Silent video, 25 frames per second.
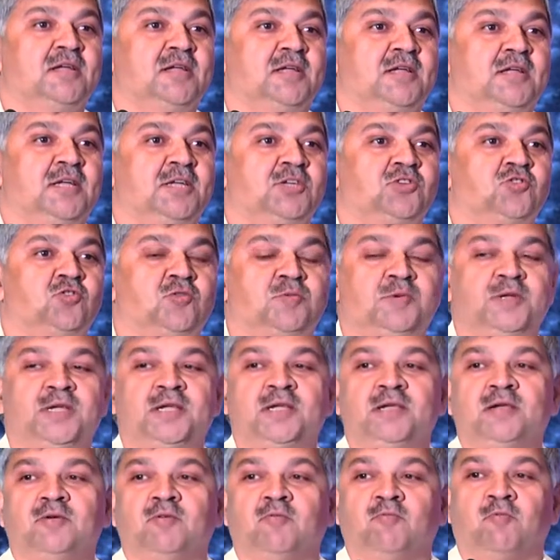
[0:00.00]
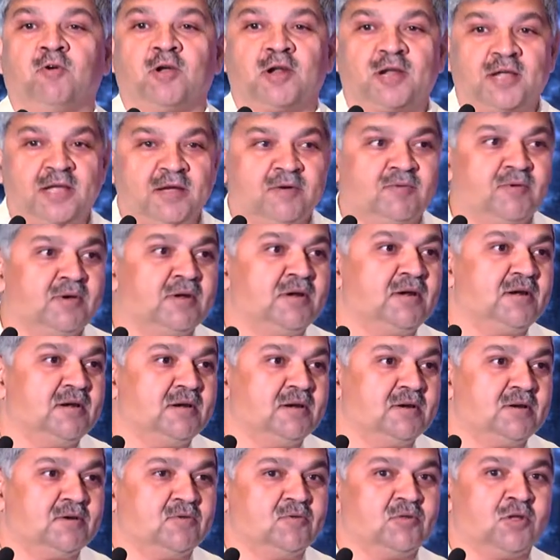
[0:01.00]
it should be workable
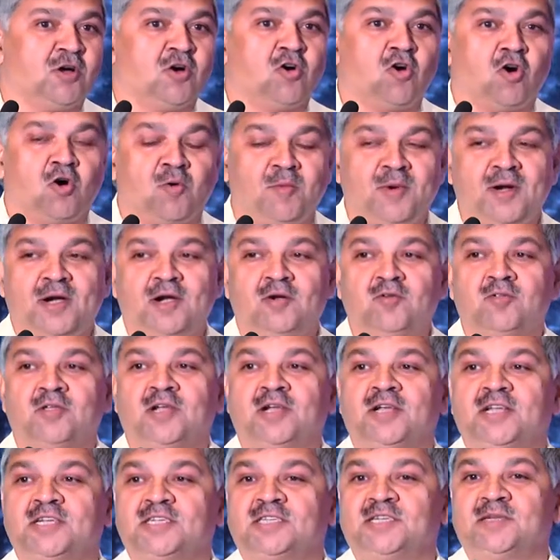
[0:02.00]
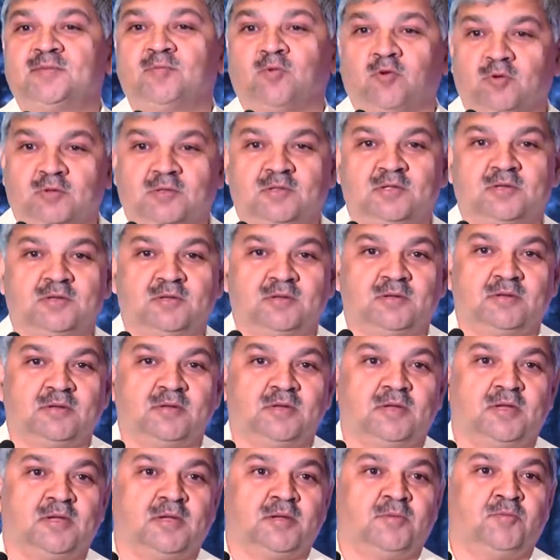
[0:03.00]
to the government, to the industry both.
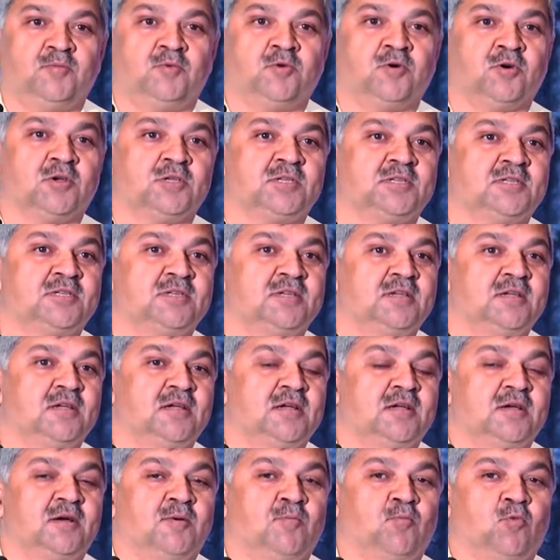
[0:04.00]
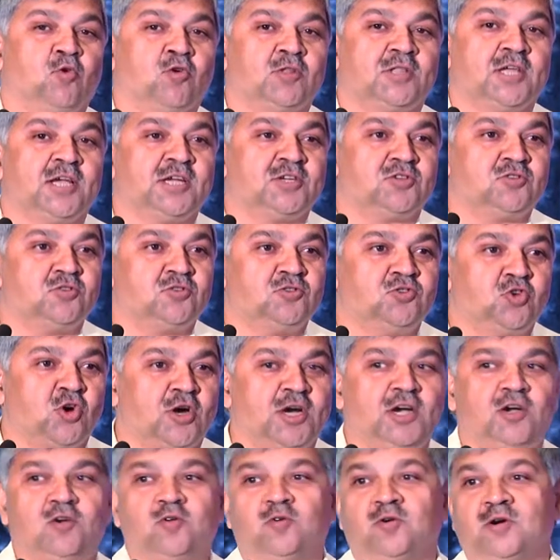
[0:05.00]
Because both has to
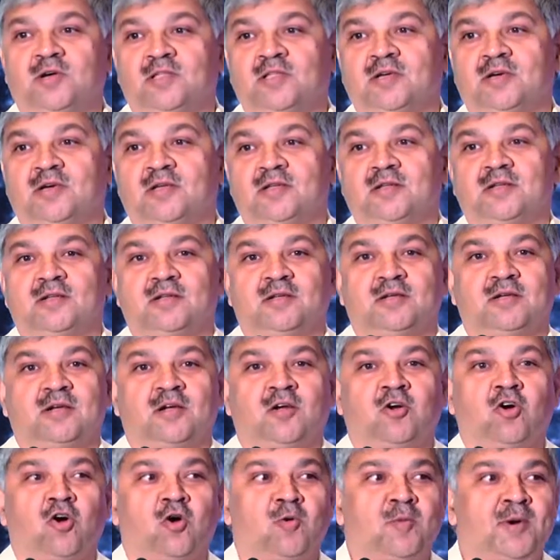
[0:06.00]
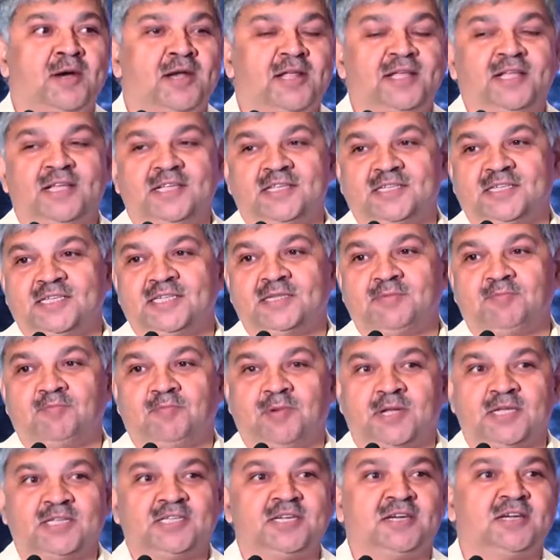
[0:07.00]
join together, government agencies
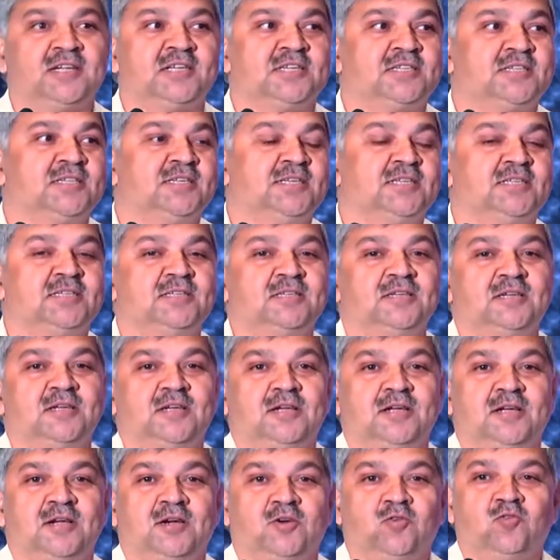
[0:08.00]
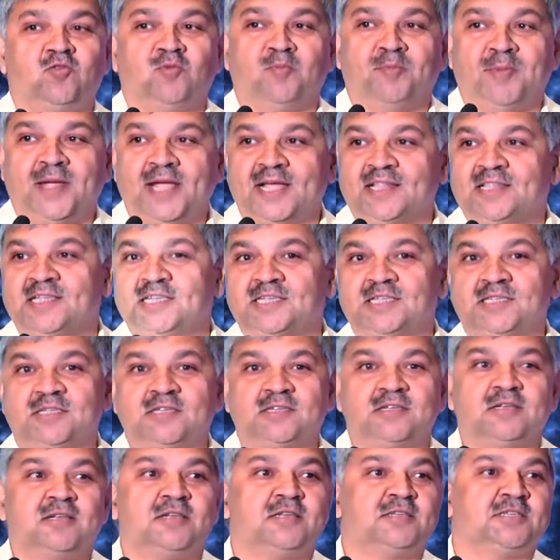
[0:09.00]
plus industries, to make
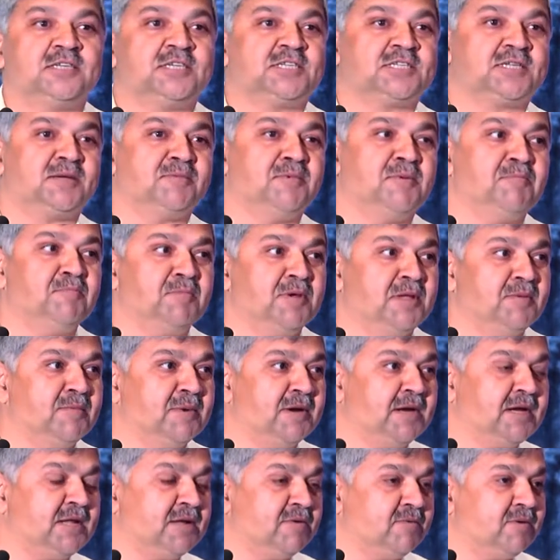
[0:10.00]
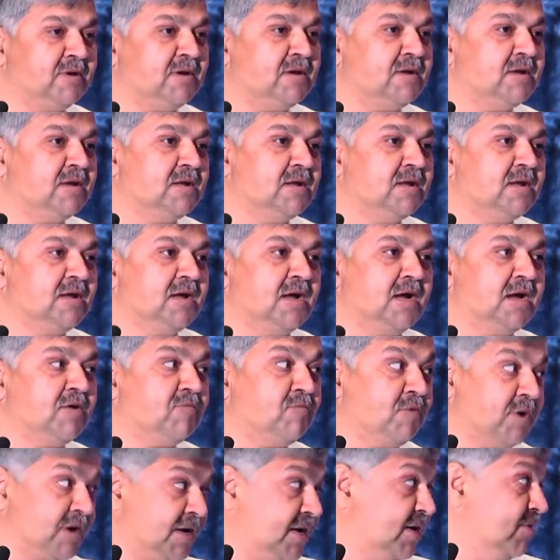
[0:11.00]
this system implementable and
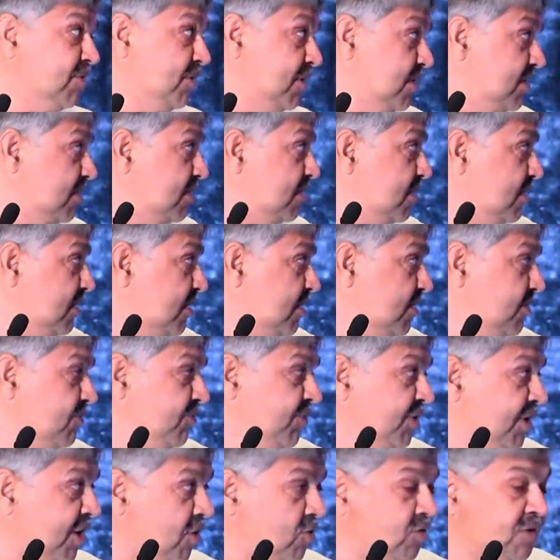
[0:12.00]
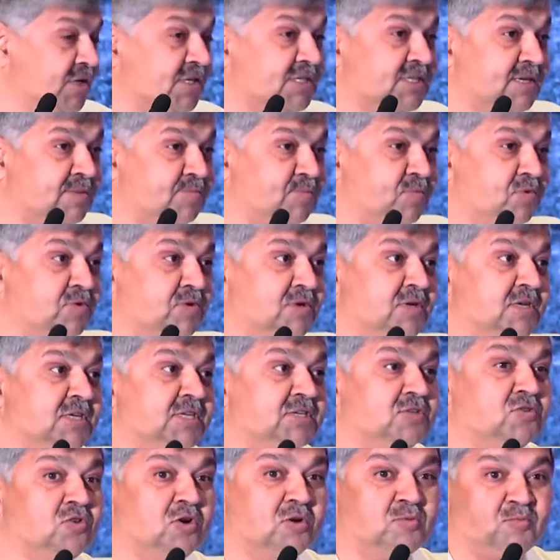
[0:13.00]
workable. Without this support is
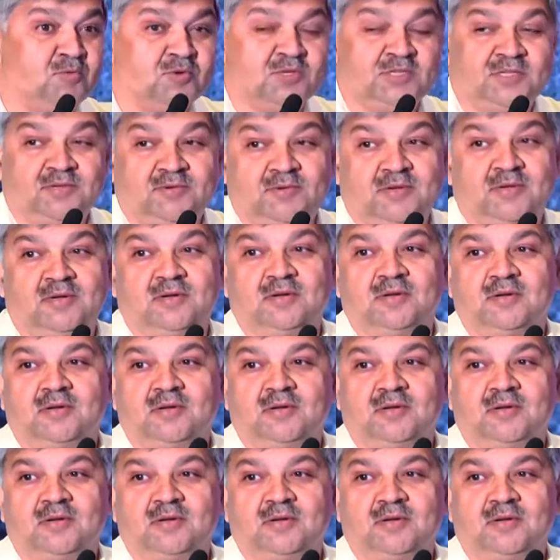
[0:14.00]
not possible.